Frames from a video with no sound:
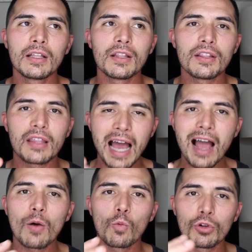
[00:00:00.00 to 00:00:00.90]

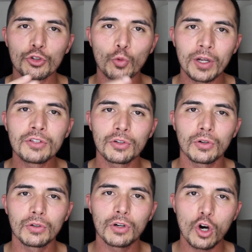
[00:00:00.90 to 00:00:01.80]
that will
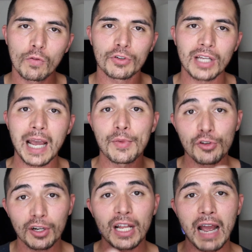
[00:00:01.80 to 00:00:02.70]
dwindle over time, and
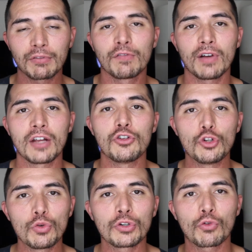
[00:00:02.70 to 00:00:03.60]
you're gonna have to find
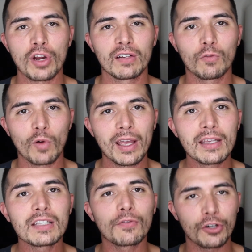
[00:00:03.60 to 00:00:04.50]
new and creative
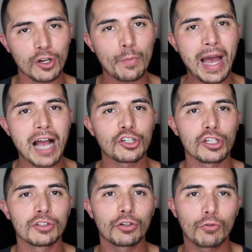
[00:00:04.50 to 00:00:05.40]
ways for your
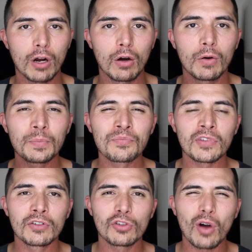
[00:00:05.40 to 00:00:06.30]
passion to grow.
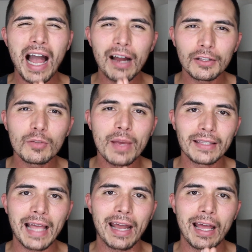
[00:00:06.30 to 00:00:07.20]
So how do you
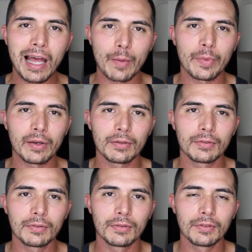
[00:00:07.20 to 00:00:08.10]
make that happen?
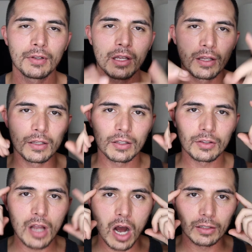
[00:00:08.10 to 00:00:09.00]

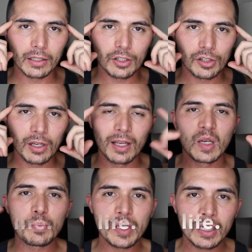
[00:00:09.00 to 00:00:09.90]
Knowledge.
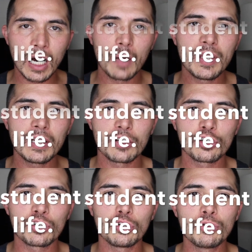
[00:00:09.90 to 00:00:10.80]
Becoming a
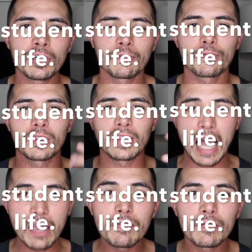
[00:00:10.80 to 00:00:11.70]
student for
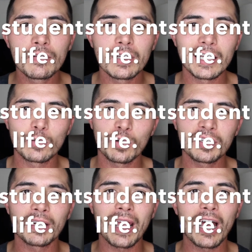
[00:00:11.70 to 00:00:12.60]
life is
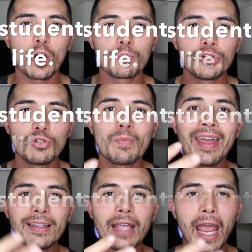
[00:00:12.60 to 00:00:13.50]
what's gonna help you
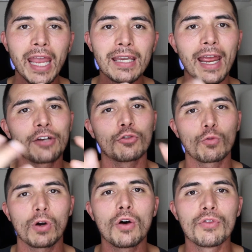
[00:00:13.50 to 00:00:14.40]
maintain and
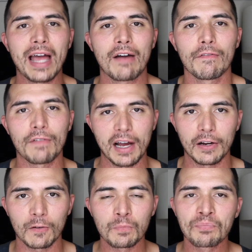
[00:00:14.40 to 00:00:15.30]
grow that
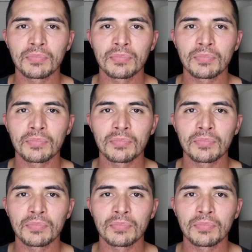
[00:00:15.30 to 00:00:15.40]
fire.